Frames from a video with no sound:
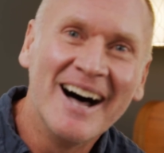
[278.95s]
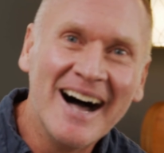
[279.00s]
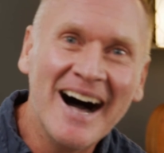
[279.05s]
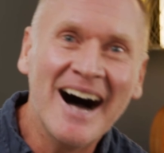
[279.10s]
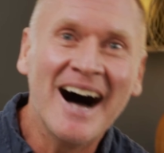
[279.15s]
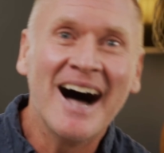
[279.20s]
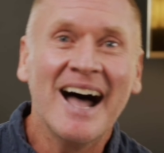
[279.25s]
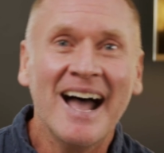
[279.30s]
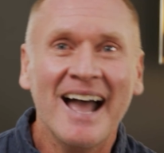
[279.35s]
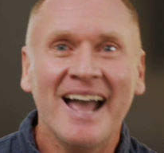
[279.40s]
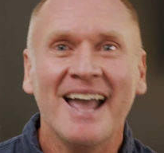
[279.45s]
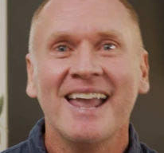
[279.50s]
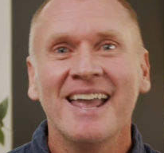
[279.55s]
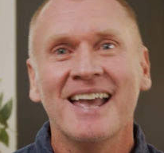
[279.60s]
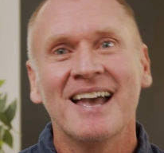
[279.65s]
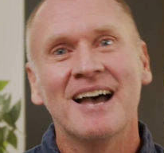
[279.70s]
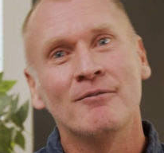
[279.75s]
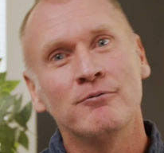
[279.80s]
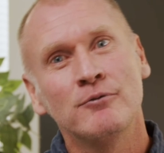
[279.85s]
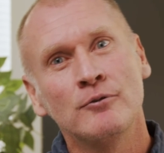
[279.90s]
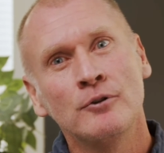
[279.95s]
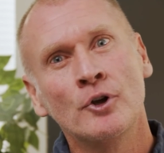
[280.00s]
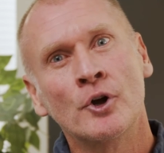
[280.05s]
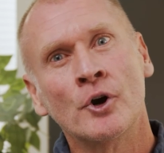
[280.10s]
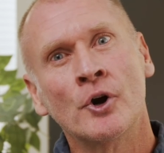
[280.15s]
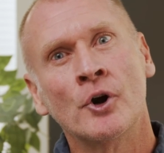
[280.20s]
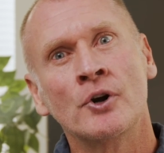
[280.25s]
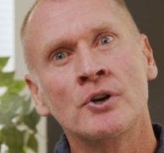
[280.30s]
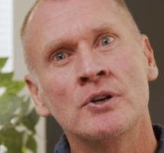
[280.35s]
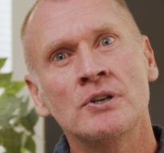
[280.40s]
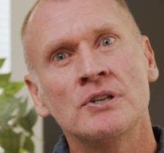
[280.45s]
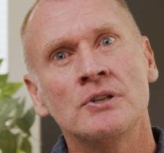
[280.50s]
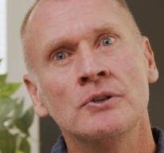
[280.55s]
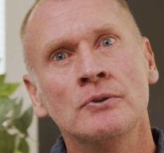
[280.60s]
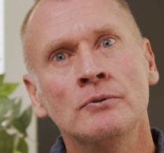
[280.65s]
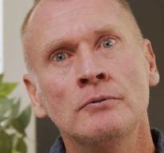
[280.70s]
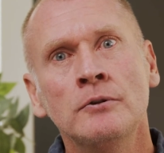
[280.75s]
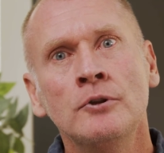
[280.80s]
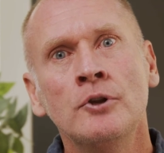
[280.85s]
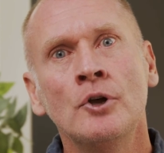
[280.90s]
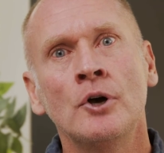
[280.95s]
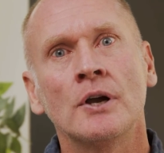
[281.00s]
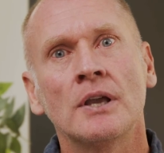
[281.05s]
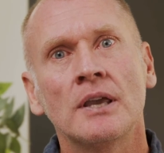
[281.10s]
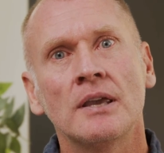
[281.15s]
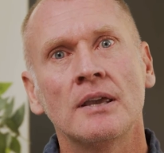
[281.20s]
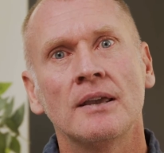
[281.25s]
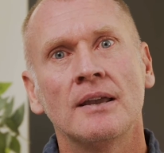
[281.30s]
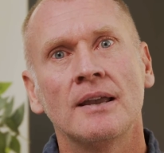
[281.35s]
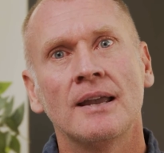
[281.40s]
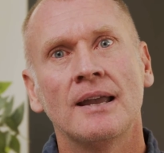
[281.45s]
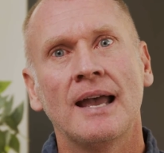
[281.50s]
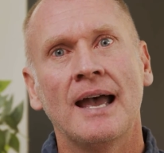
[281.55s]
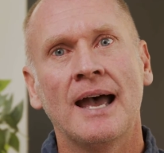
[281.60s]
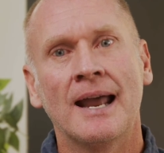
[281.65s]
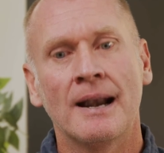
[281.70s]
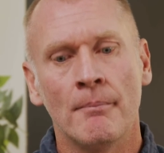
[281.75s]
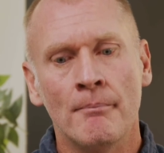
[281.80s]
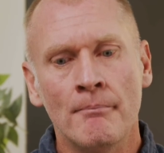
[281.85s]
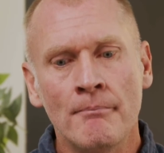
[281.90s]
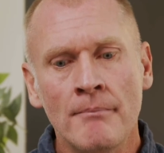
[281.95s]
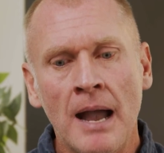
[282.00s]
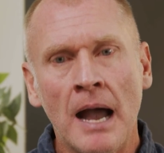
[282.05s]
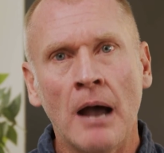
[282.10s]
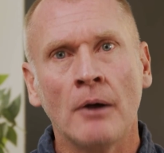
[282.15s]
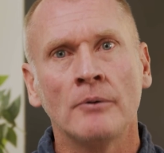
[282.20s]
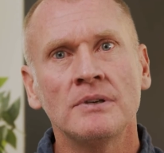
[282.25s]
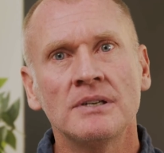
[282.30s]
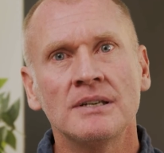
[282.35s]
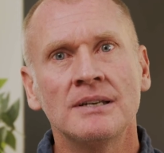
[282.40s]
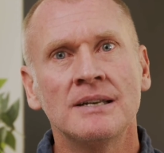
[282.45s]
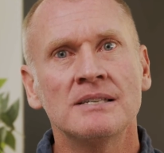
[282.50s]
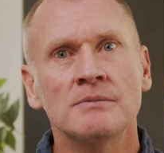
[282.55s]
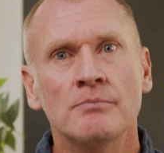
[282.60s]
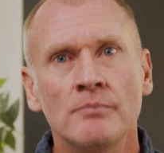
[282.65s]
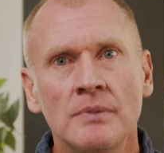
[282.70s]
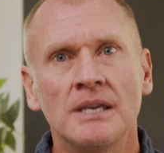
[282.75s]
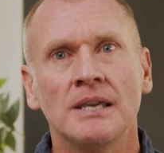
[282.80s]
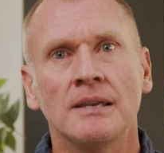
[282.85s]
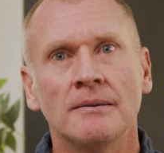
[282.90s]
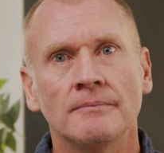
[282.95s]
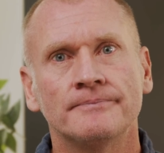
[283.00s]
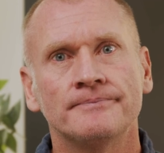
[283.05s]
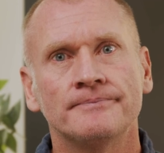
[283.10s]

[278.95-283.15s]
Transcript: I have learned to look at a mountain as me.